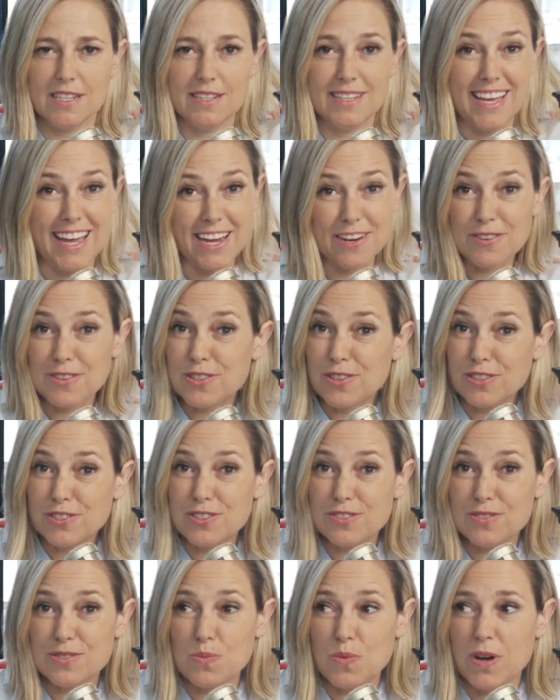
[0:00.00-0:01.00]

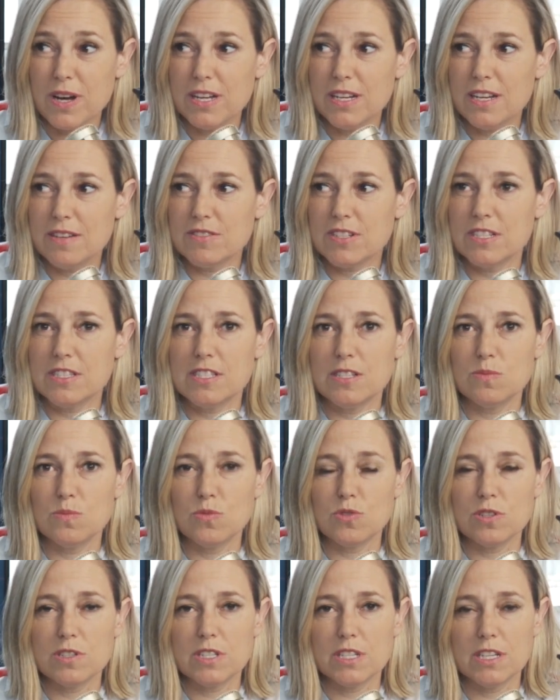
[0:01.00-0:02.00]
Agriculture is one. I've done some
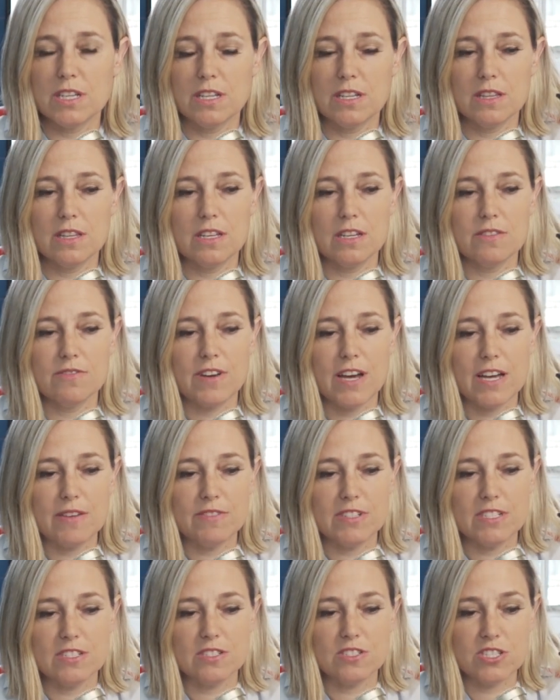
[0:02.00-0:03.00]
work in the
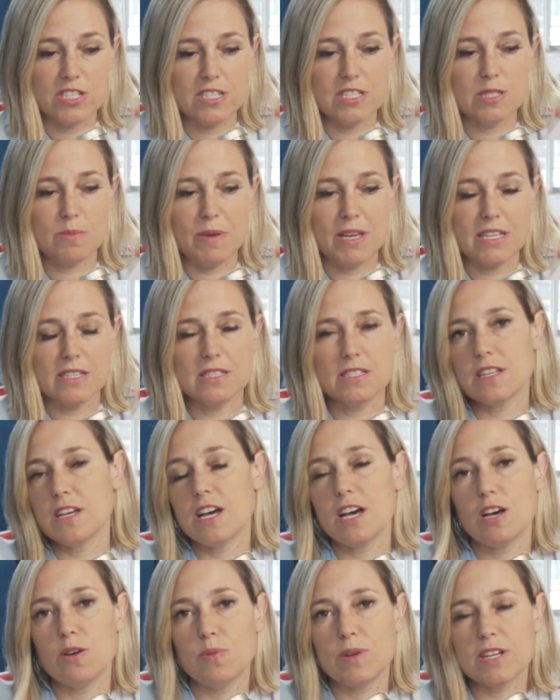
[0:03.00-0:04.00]
5G space
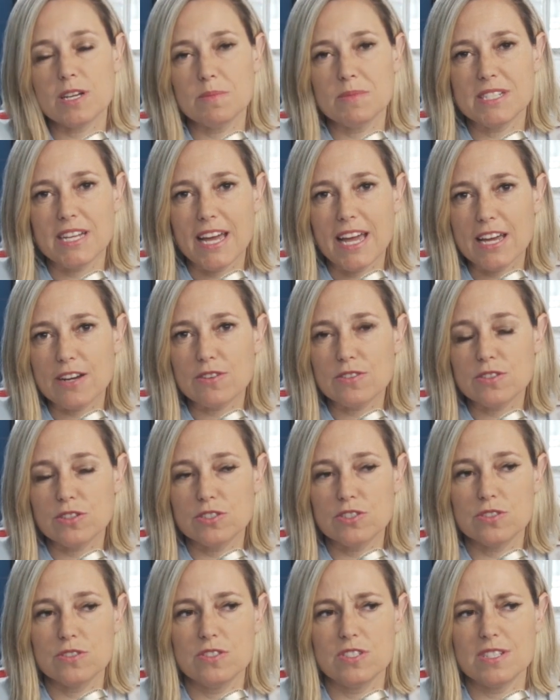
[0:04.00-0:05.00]
when it comes to
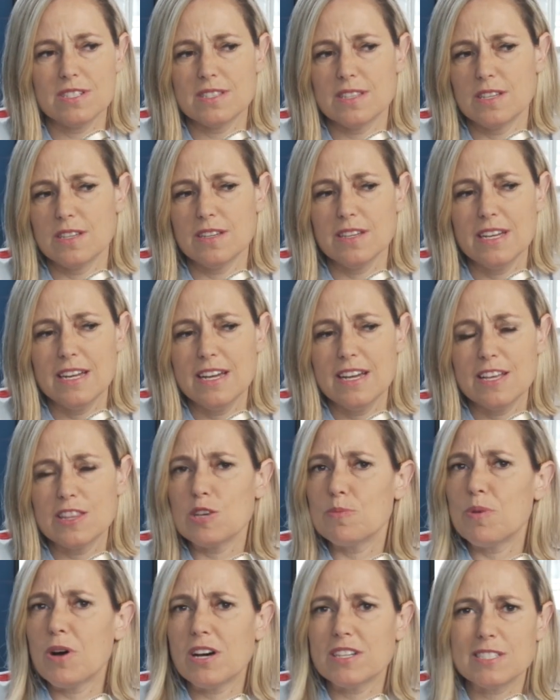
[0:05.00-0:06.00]
agriculture and just the
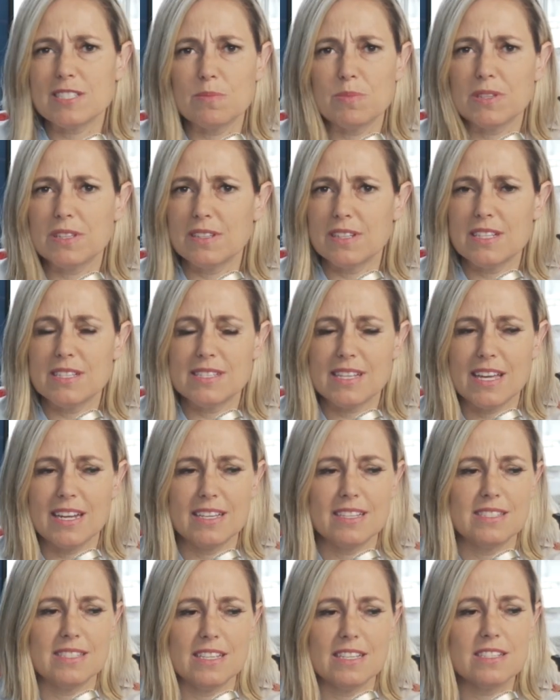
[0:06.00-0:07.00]
possibilities that
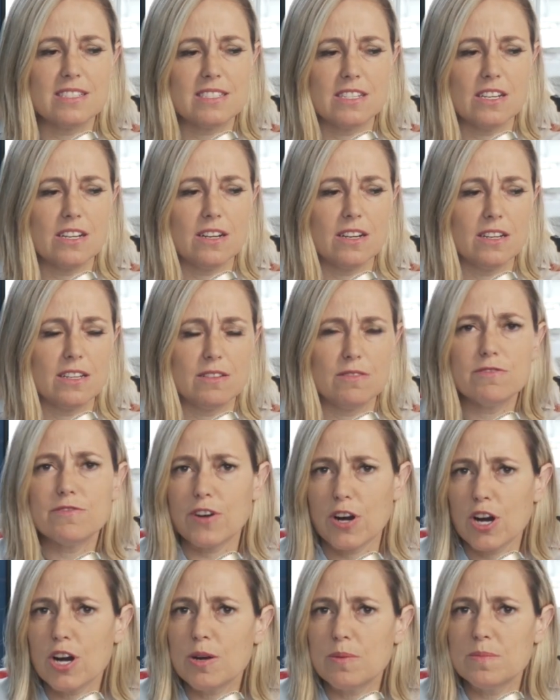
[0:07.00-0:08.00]
exist on
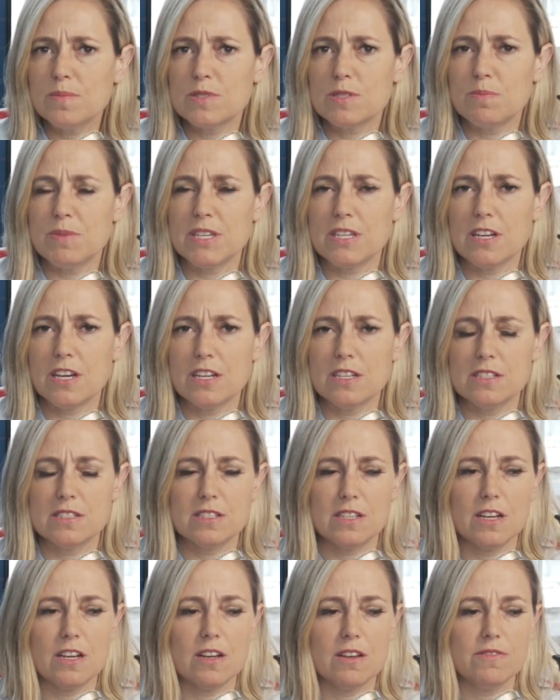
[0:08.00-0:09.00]
farms because
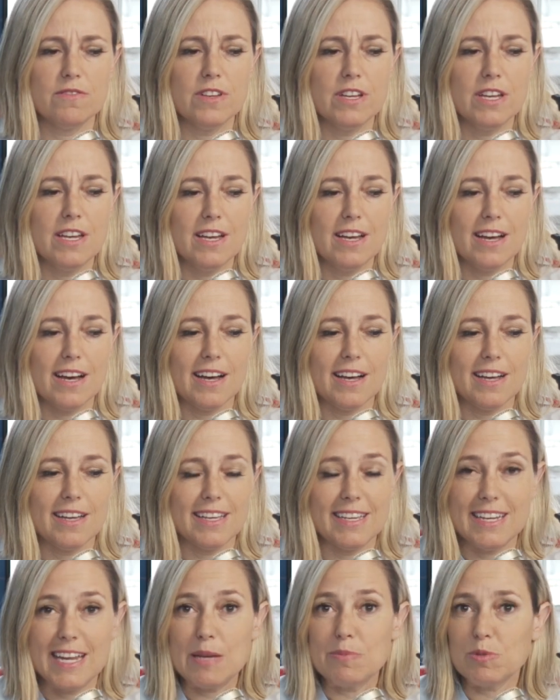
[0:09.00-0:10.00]
of
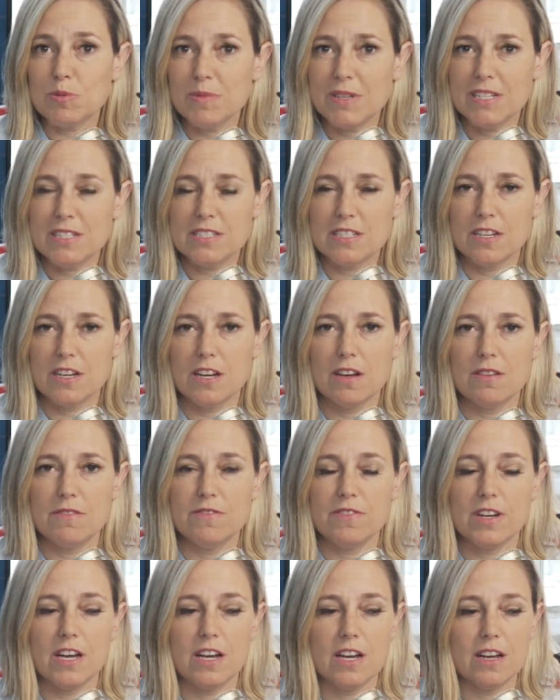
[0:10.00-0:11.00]
enablement
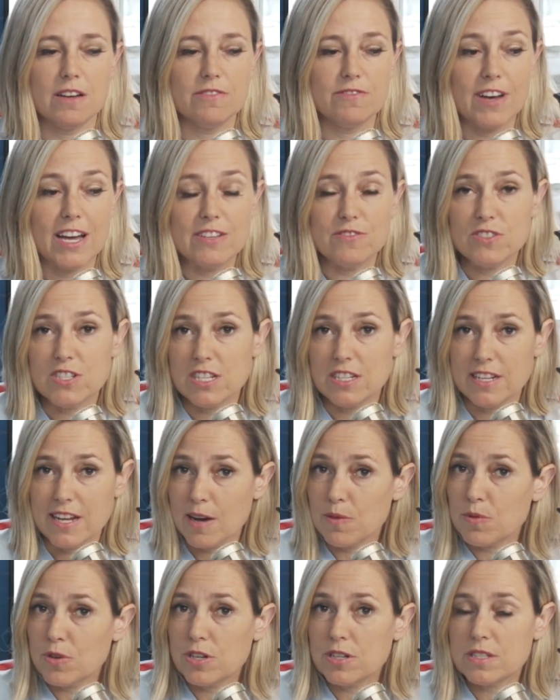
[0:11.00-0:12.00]
of 5G
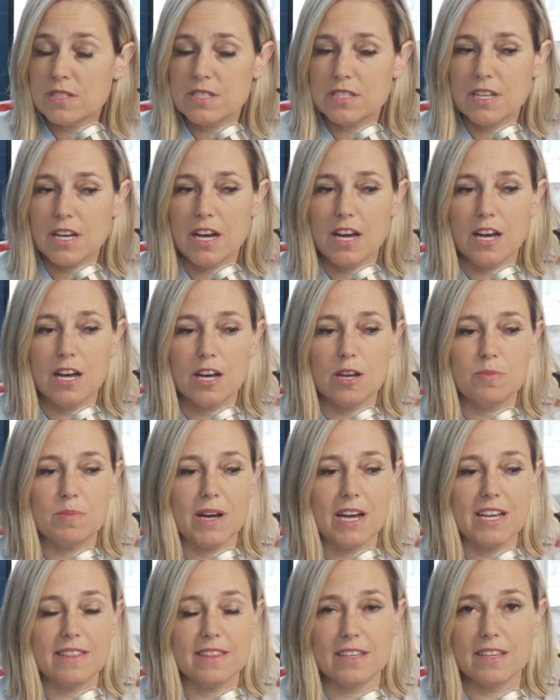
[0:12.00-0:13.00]
networks.
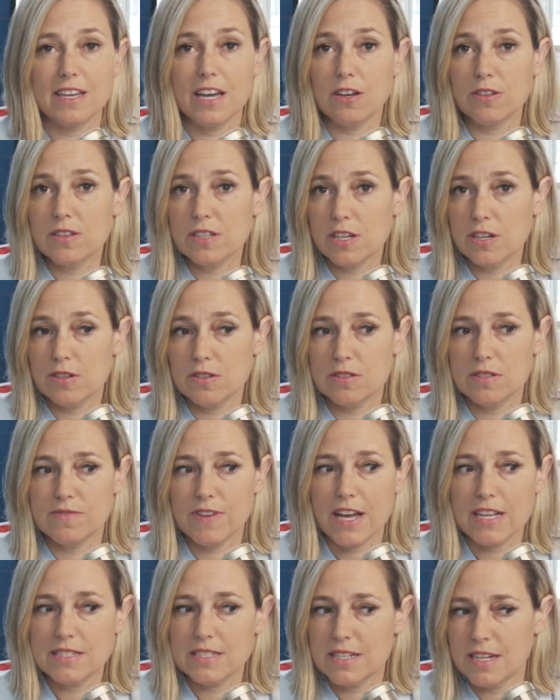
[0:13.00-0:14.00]
I think healthcare is
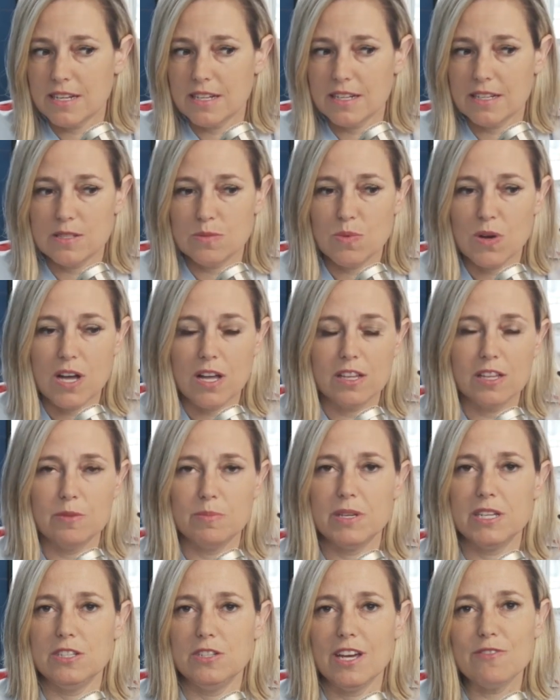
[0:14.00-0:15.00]
fascinating as well. I
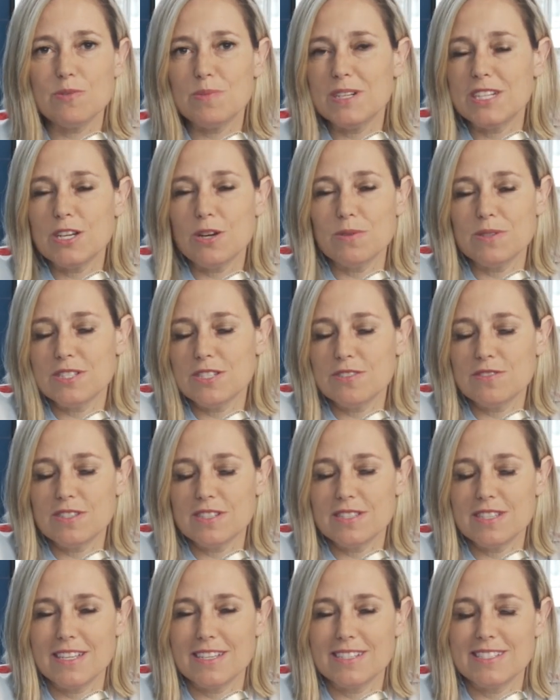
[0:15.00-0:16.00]
mean, everybody always
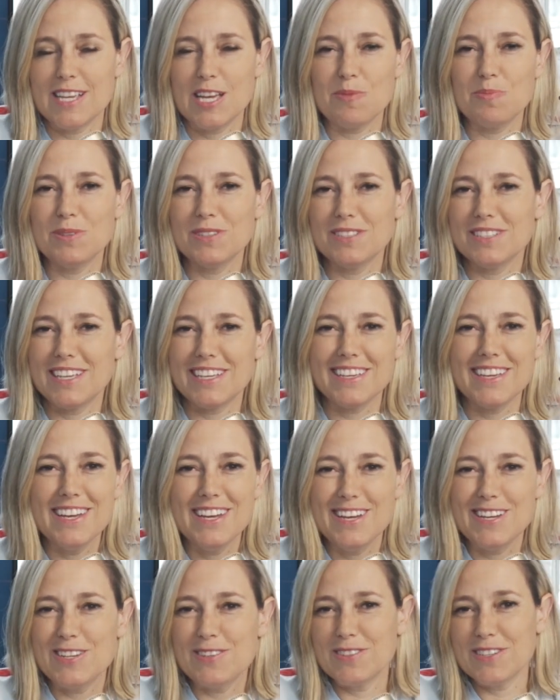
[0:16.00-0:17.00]
uses the example, like
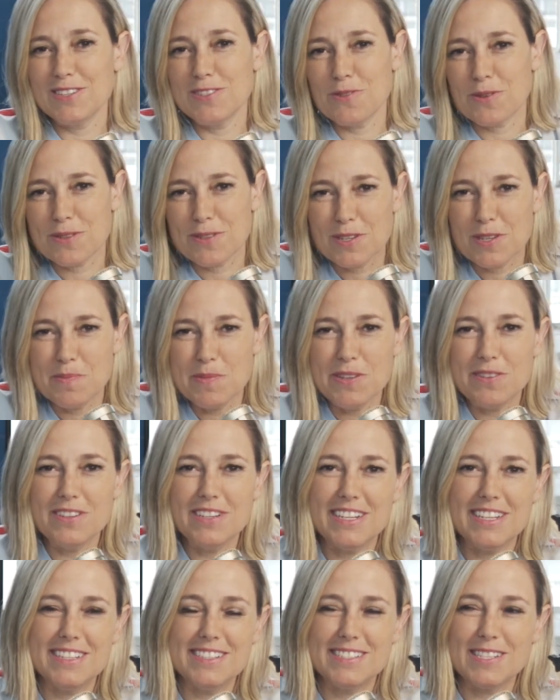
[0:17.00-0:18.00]
you're in a northern
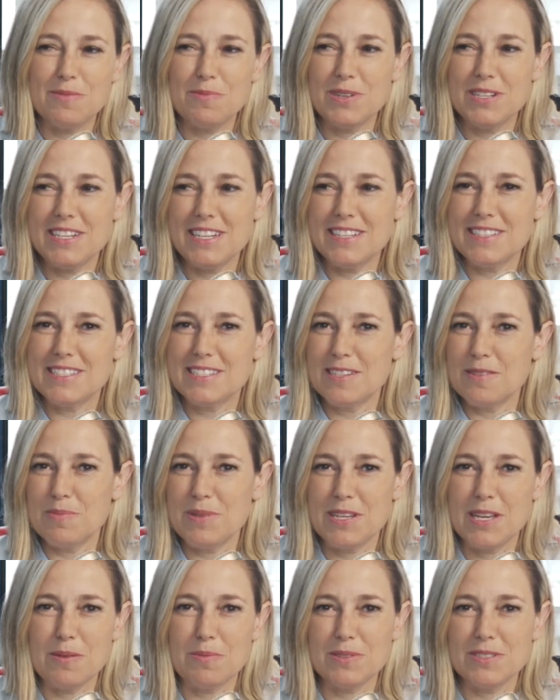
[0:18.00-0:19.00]
community, someone needs to
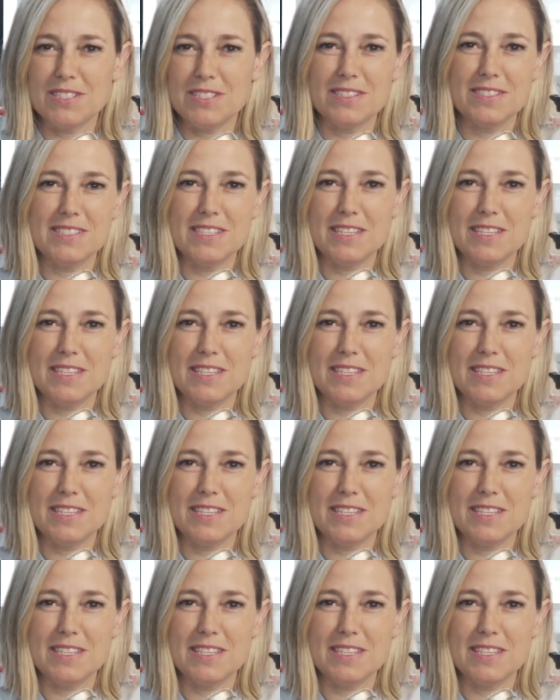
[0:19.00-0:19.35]
be able to see a